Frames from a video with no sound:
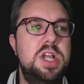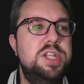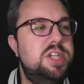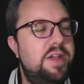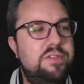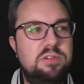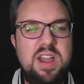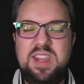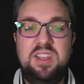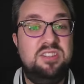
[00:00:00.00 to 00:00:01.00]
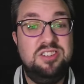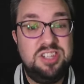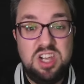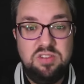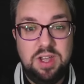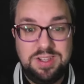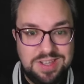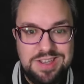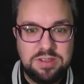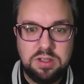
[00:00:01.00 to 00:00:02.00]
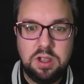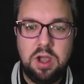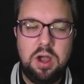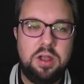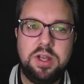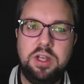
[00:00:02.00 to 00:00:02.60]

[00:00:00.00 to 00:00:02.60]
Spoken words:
Jeff already is just generally a decent card